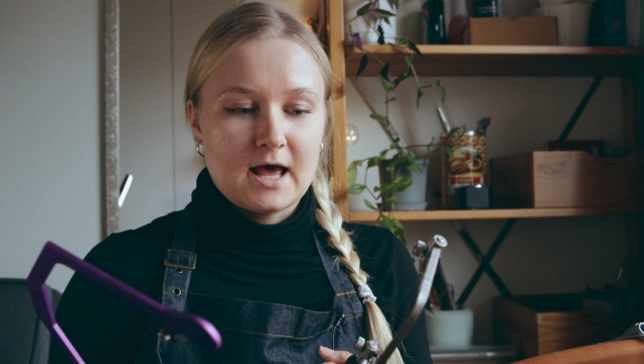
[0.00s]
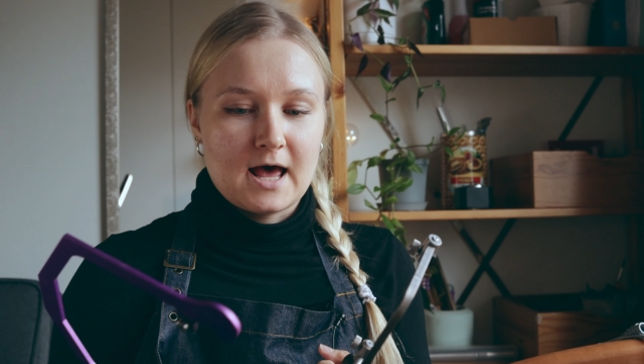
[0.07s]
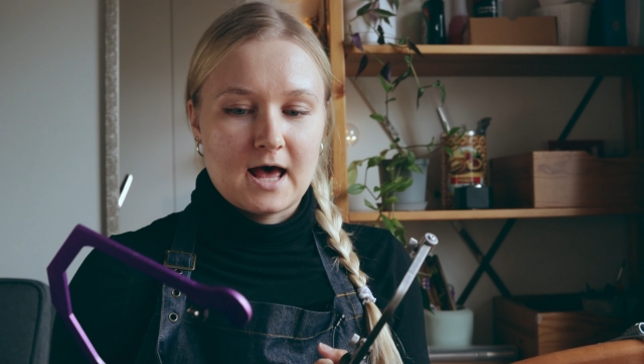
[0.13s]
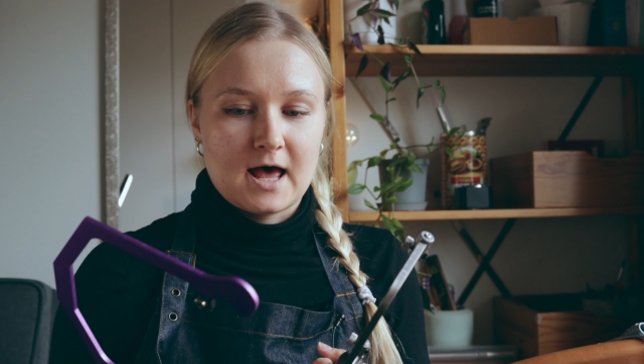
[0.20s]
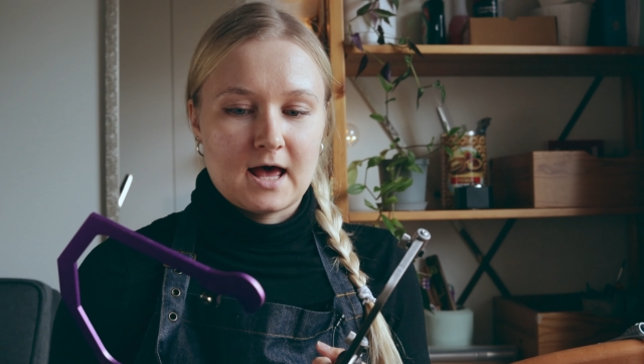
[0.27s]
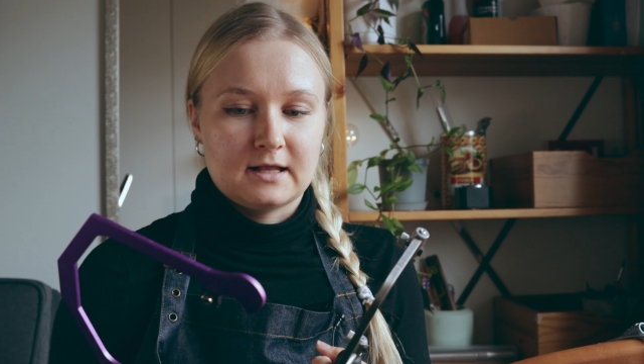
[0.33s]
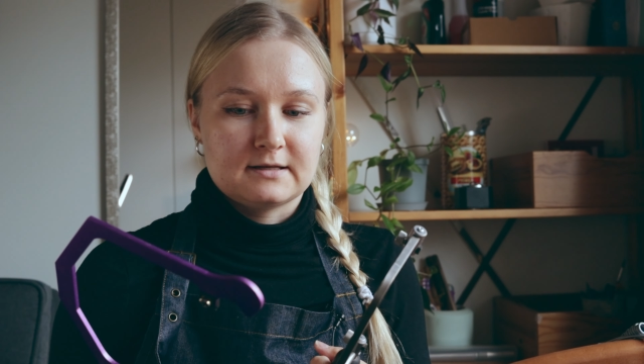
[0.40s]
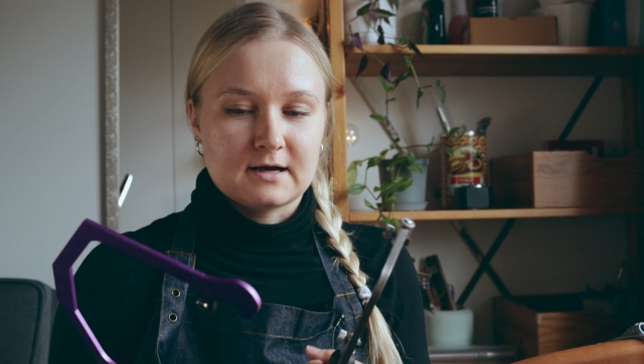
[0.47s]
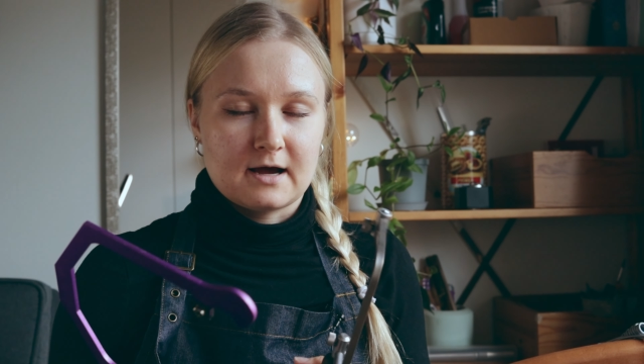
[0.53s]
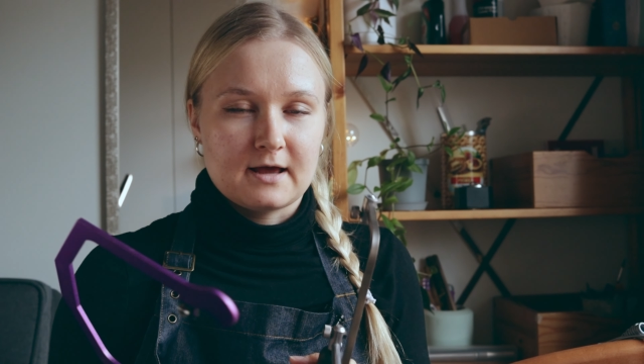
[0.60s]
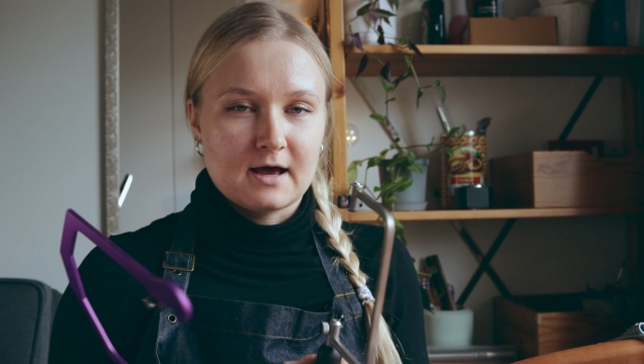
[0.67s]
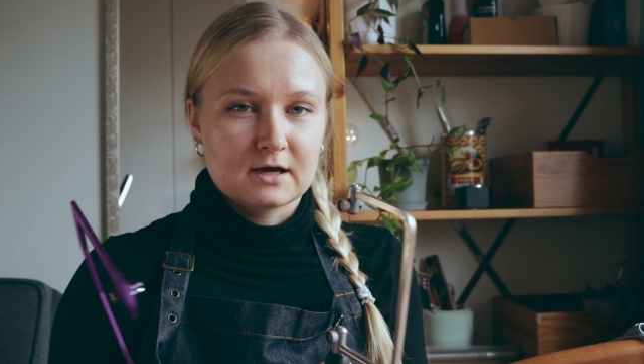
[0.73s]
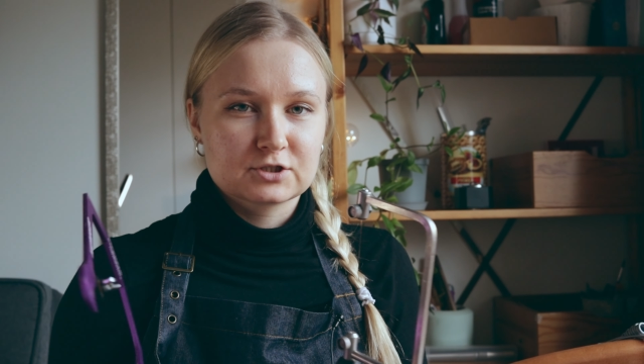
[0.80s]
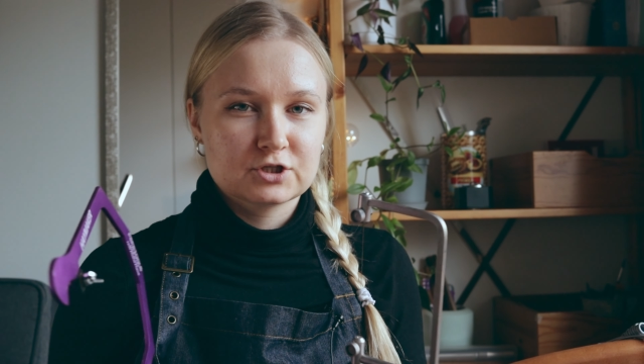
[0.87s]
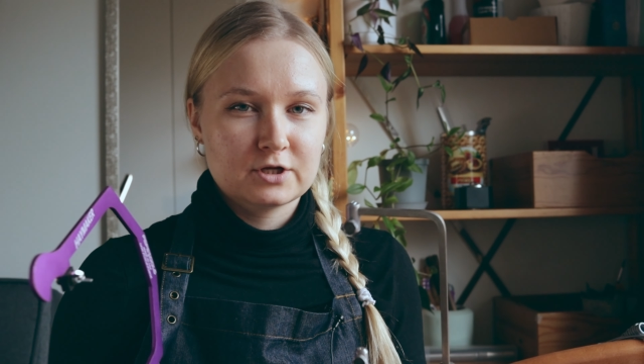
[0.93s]
and I
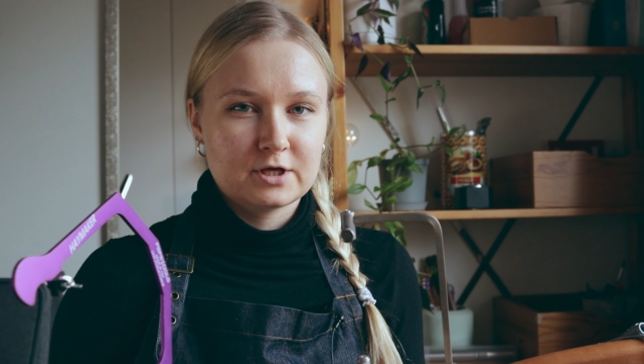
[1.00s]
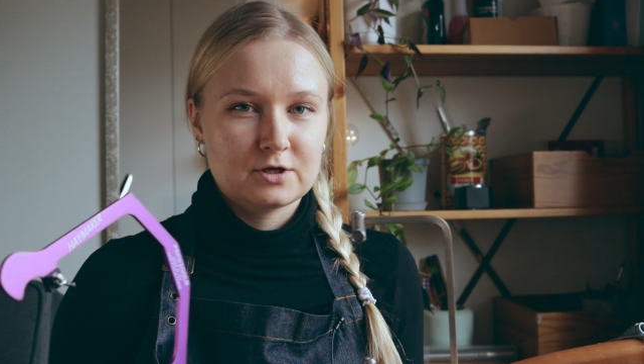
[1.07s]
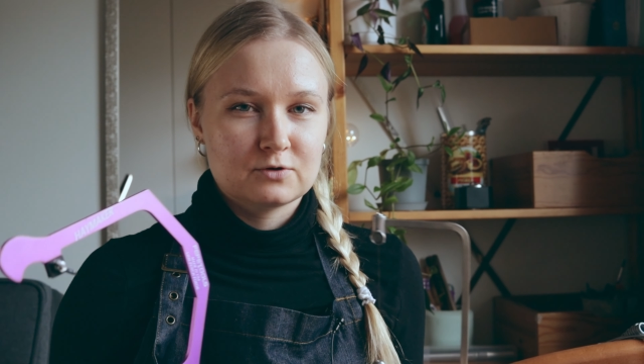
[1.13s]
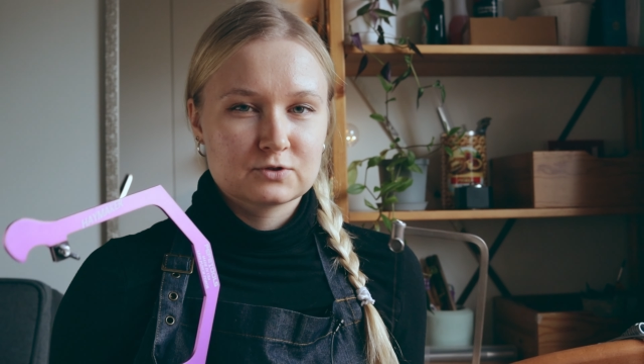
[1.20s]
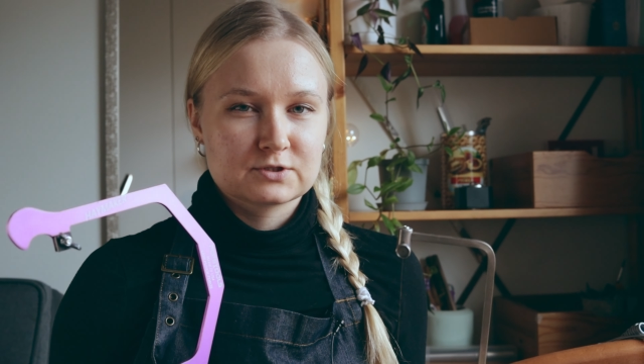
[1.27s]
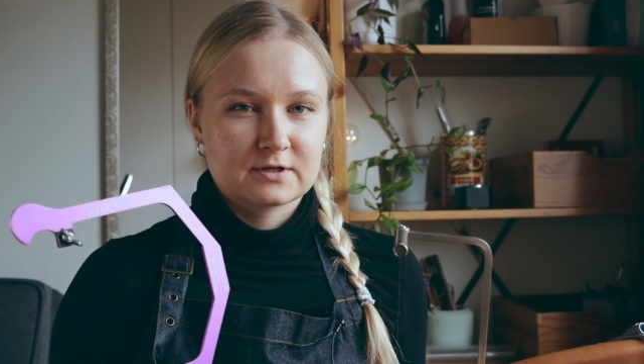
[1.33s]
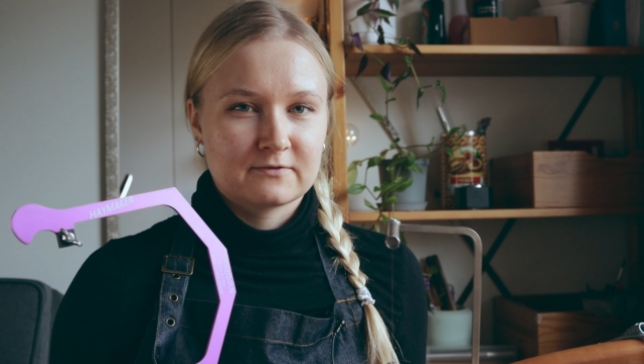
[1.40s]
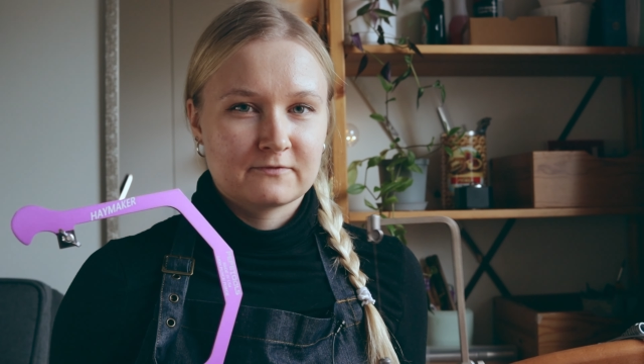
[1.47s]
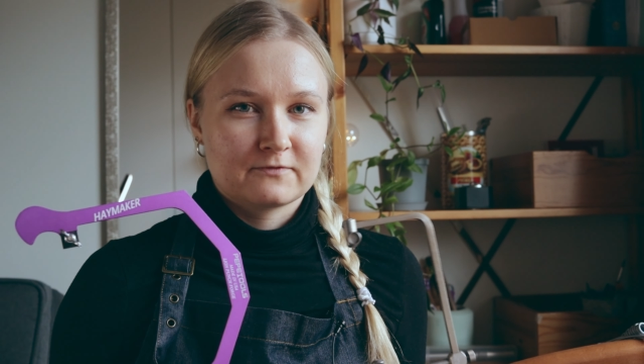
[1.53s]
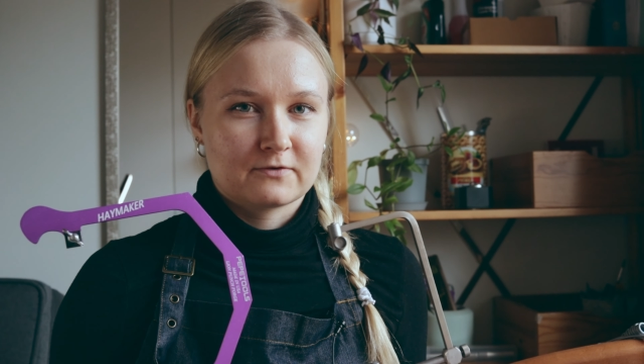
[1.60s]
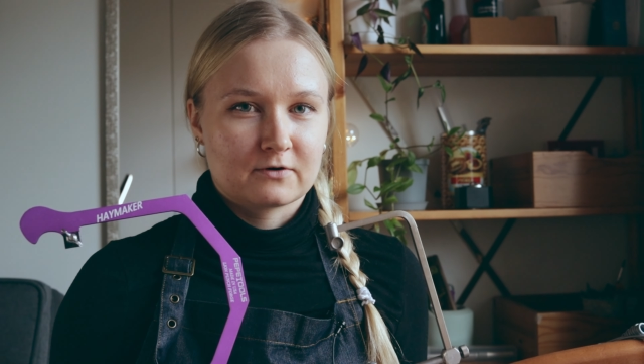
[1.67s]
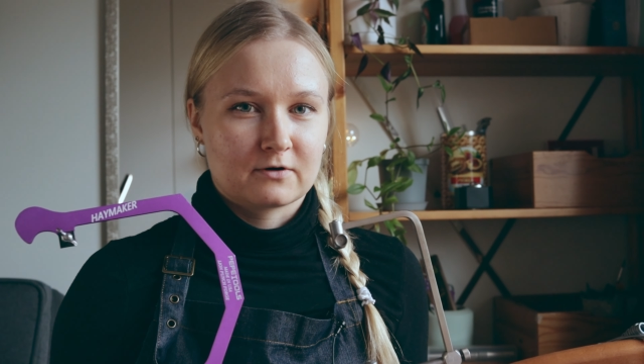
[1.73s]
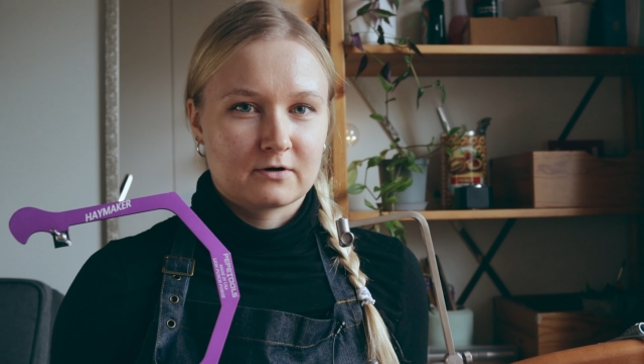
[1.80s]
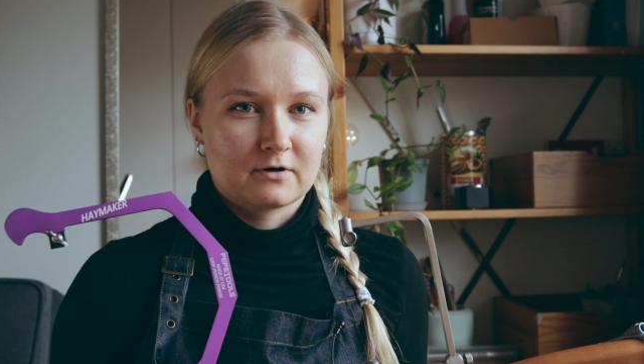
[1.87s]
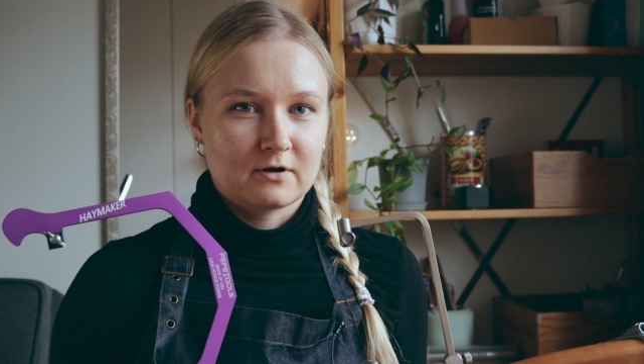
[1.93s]
actually use them
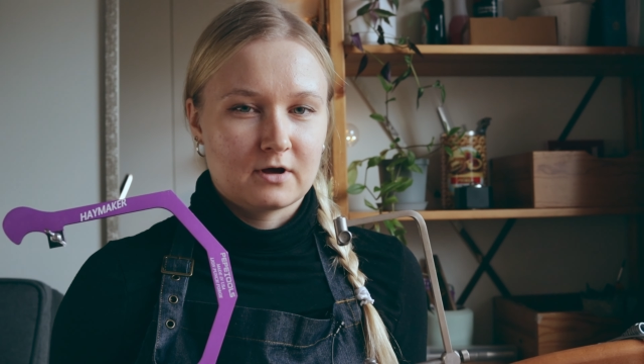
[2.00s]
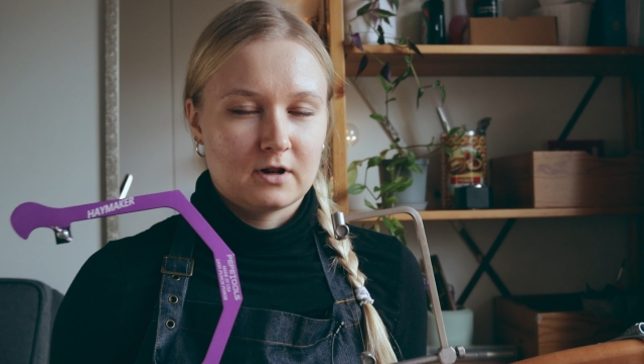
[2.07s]
for